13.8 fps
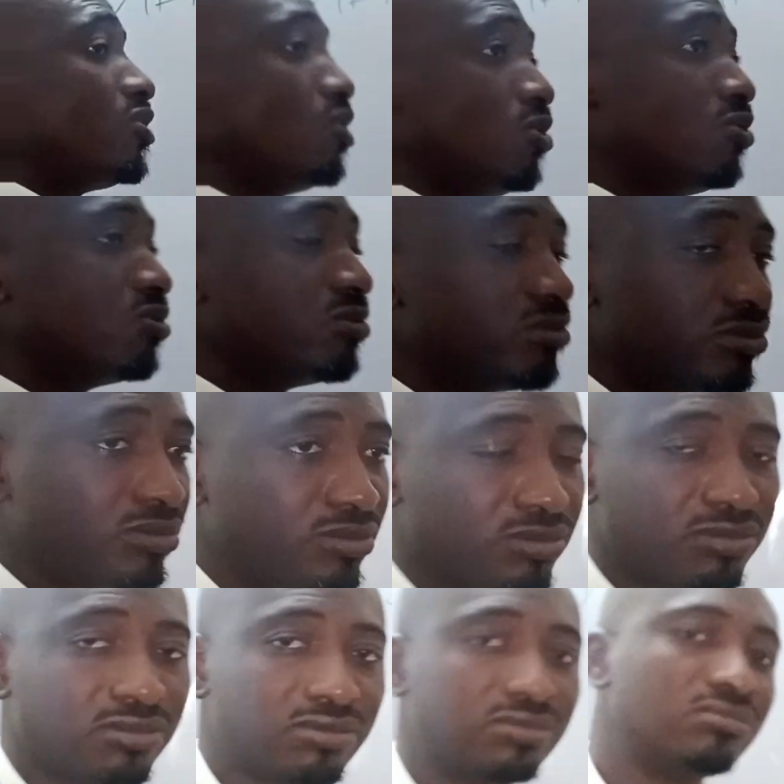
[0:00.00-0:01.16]
you
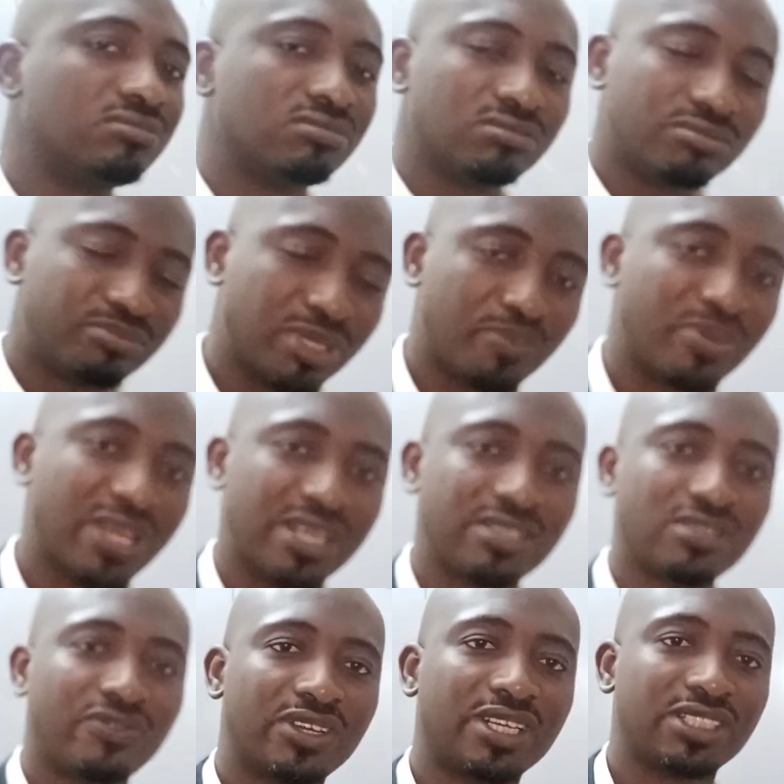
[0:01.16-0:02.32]
preparing your
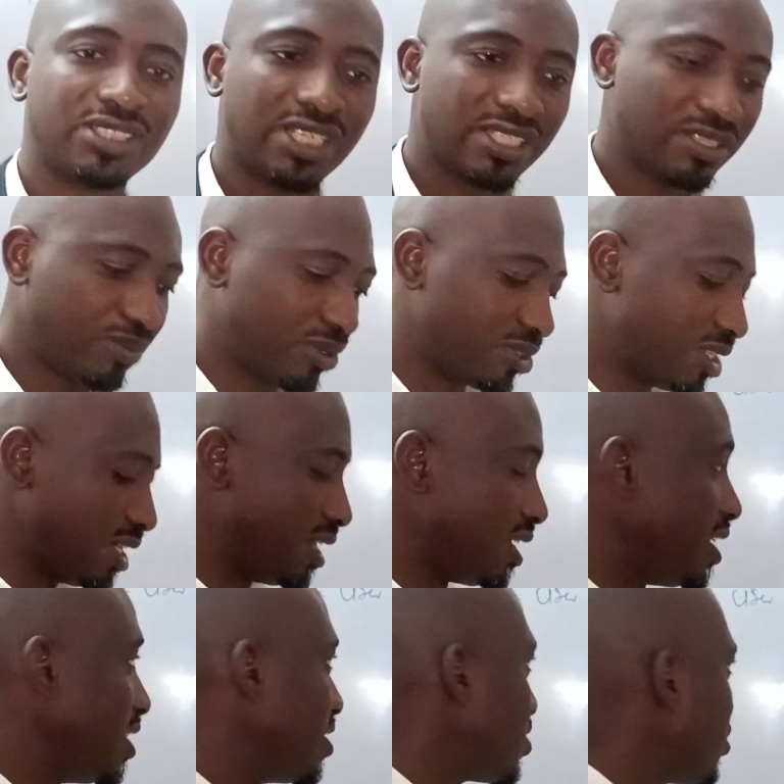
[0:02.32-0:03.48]
financial report
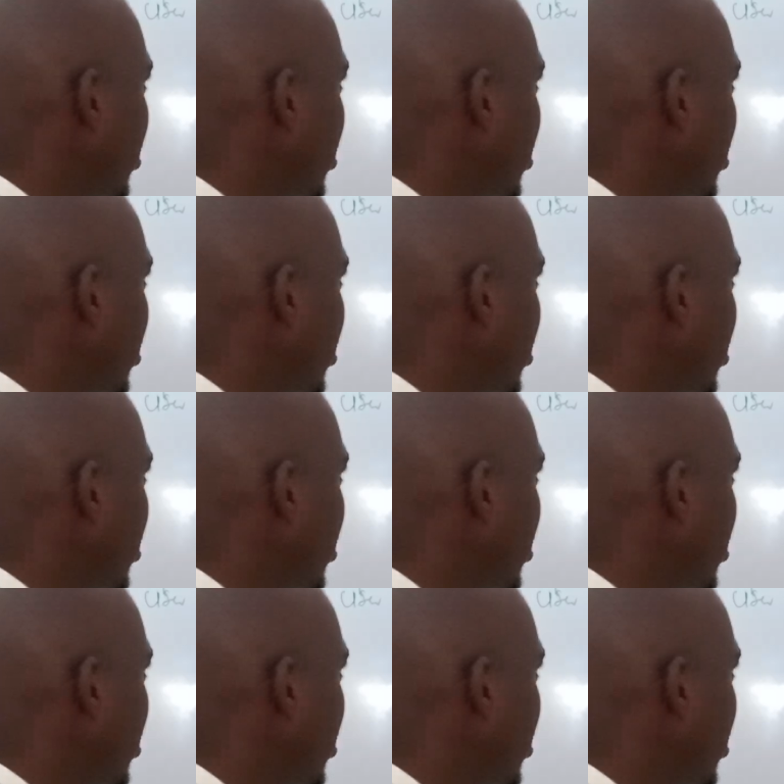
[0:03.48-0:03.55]
is so